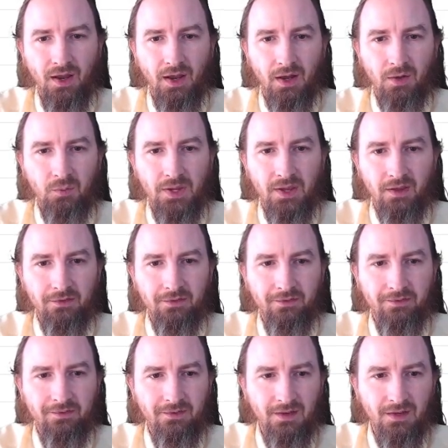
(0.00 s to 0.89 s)
And we can
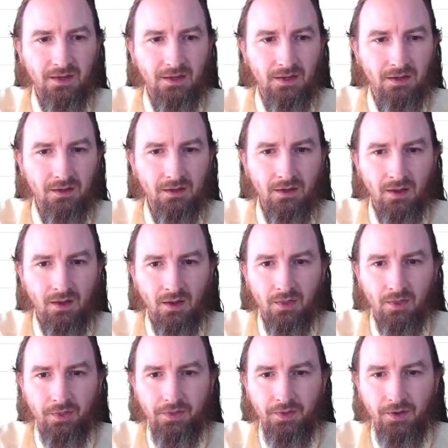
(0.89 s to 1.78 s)
see
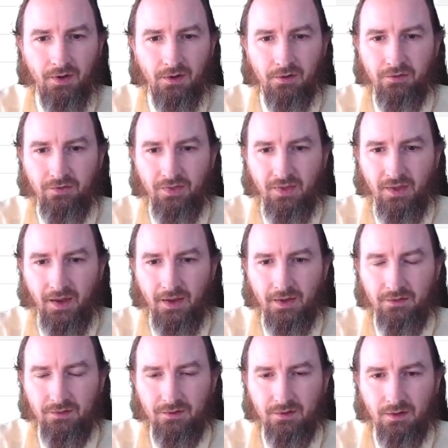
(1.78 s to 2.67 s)
there's
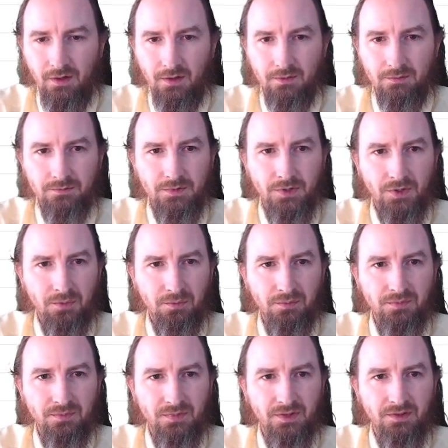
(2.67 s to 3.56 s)
that,
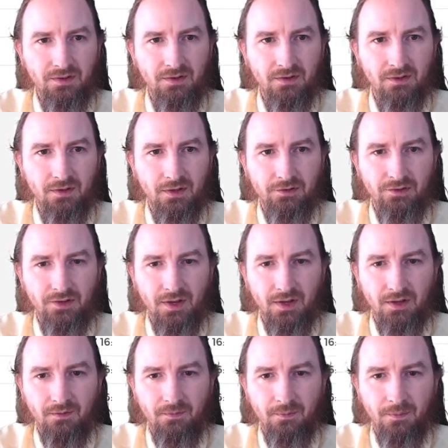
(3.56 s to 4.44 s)
nope, it didn't launch yet.